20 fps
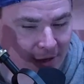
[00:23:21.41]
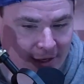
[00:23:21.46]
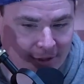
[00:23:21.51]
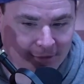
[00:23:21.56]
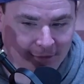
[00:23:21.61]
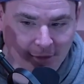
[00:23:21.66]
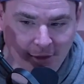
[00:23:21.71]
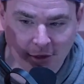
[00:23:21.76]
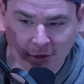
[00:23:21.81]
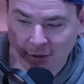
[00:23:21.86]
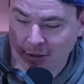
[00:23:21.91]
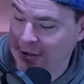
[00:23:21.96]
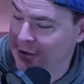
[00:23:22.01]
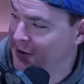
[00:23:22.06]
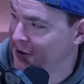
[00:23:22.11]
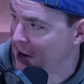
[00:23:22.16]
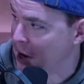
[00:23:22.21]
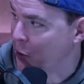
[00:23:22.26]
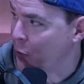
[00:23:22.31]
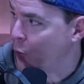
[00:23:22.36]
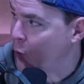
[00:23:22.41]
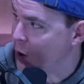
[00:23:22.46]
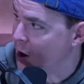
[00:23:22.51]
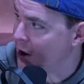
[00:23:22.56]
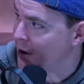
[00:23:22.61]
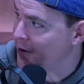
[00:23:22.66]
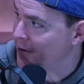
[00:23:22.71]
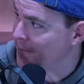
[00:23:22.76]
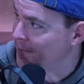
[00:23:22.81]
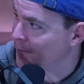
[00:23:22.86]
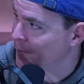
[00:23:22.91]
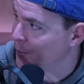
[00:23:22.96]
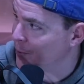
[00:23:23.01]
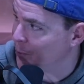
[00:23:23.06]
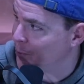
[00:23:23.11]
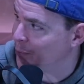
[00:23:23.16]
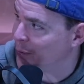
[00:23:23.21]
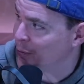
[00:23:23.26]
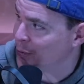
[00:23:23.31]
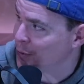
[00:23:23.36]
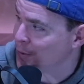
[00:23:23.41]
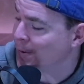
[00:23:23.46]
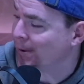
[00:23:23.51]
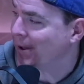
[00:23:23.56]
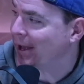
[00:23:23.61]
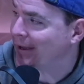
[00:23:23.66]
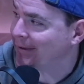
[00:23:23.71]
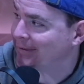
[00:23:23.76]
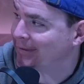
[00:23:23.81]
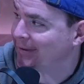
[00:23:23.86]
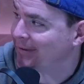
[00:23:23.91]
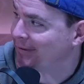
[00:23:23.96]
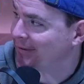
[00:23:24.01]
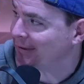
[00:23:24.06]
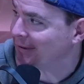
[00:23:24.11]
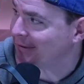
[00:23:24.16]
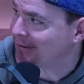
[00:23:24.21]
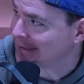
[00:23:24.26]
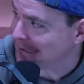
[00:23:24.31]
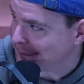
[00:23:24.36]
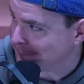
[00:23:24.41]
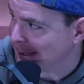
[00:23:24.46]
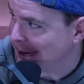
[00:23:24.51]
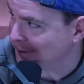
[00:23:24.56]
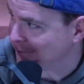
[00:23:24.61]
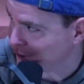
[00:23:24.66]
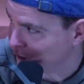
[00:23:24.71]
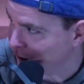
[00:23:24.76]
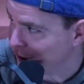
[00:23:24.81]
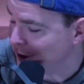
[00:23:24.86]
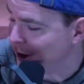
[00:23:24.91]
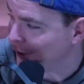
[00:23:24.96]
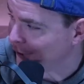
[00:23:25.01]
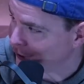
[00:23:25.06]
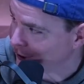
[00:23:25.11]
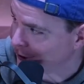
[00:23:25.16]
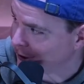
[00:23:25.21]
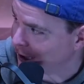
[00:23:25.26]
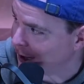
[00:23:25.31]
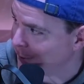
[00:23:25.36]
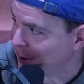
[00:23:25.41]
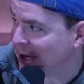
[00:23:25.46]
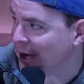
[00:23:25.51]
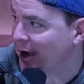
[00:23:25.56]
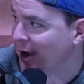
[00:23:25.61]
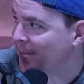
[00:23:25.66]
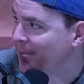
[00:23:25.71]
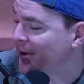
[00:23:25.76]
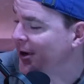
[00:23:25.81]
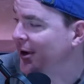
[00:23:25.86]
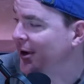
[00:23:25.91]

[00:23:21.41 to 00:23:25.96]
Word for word: It's literally just like one brutal S E C team after another coming up.